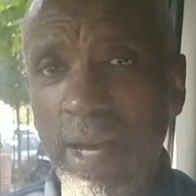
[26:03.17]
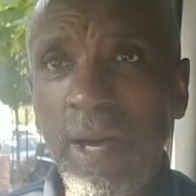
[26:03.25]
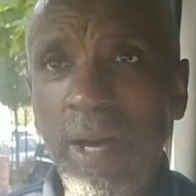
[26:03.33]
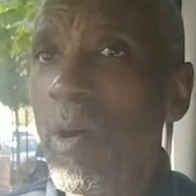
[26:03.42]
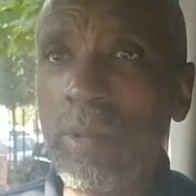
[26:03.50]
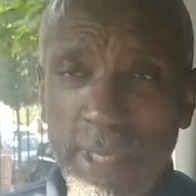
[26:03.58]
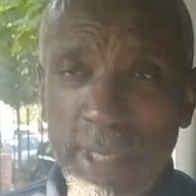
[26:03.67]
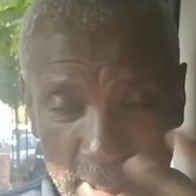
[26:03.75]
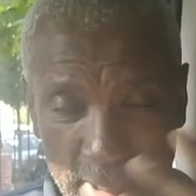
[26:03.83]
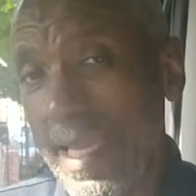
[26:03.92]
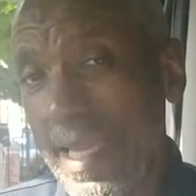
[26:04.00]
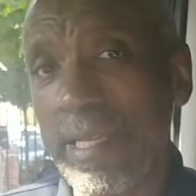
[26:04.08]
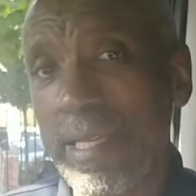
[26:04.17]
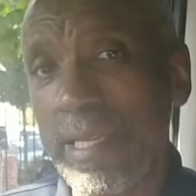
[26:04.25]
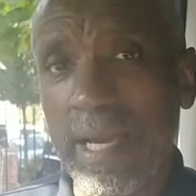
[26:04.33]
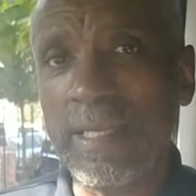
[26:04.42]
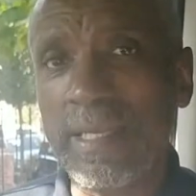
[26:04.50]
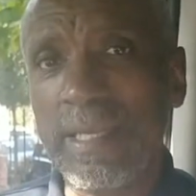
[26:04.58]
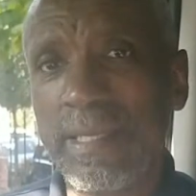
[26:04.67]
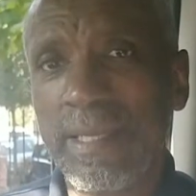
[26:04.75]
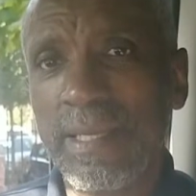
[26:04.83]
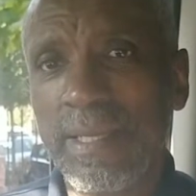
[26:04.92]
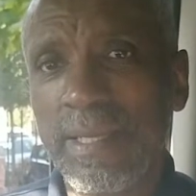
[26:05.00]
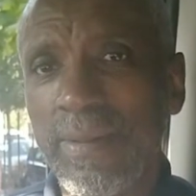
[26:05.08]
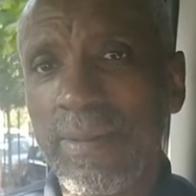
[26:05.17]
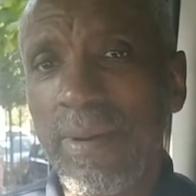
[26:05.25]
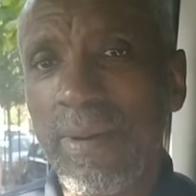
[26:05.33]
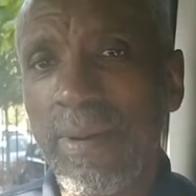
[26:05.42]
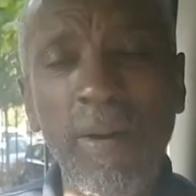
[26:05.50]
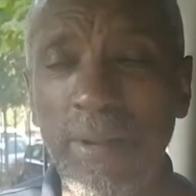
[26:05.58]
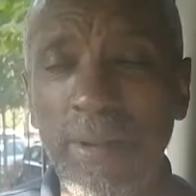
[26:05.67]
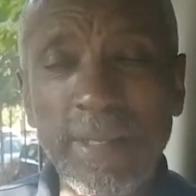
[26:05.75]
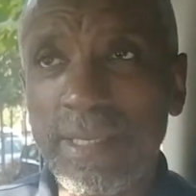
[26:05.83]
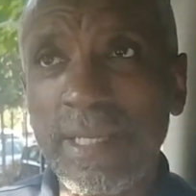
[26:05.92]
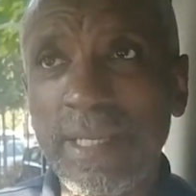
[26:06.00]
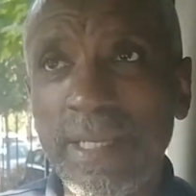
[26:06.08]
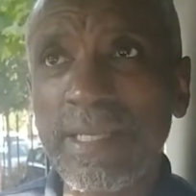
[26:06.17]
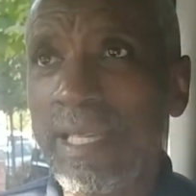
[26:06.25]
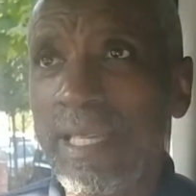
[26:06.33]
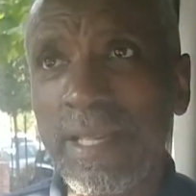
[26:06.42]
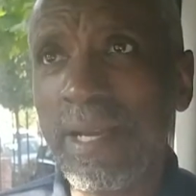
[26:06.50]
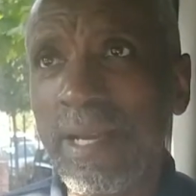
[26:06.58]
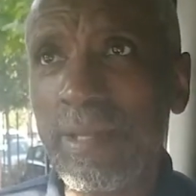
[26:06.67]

until the late 90s. Honestly, I didn't know how to do it.